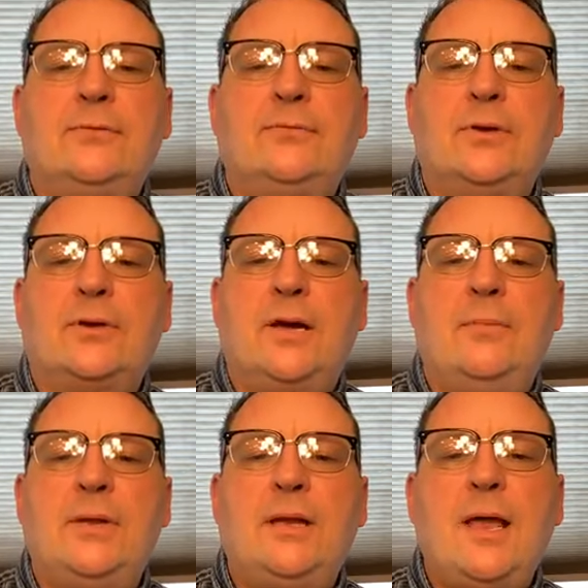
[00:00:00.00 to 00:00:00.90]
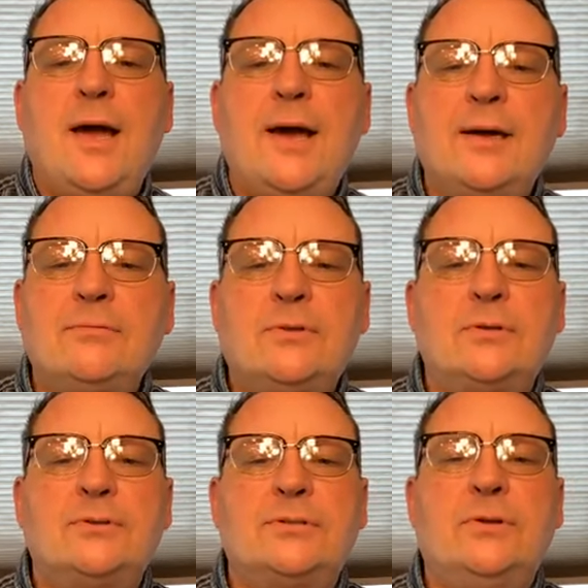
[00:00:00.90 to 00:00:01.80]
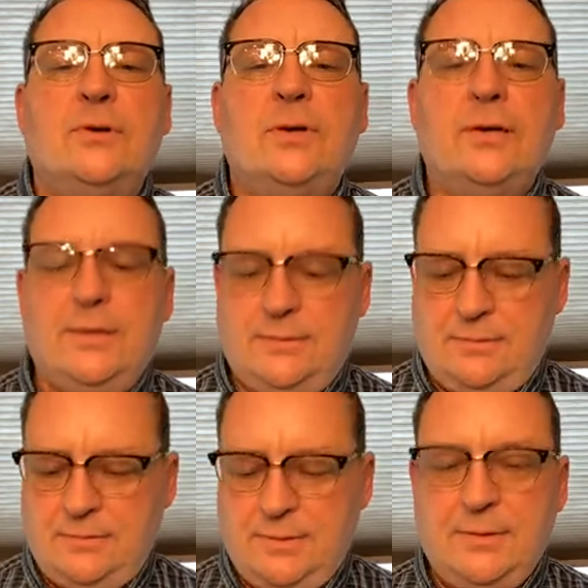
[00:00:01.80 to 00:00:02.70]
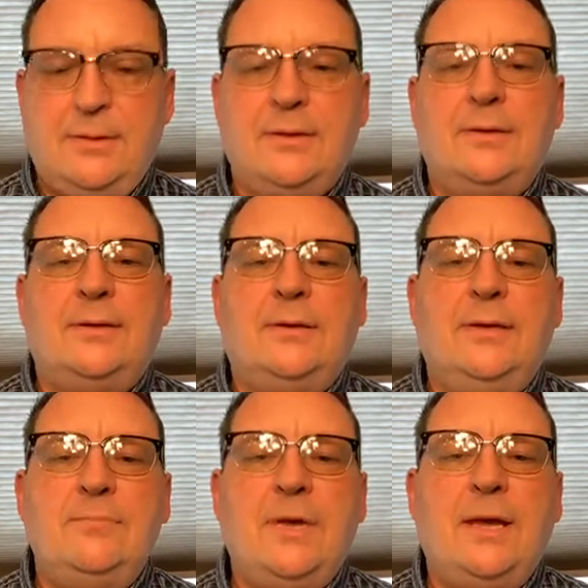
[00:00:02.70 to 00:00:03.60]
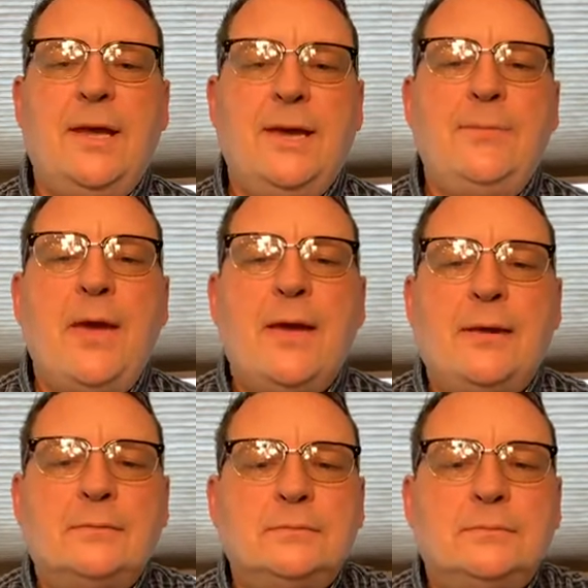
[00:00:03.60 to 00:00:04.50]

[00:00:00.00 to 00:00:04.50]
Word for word: If you're coming live, why don't you go ahead and give me an amen.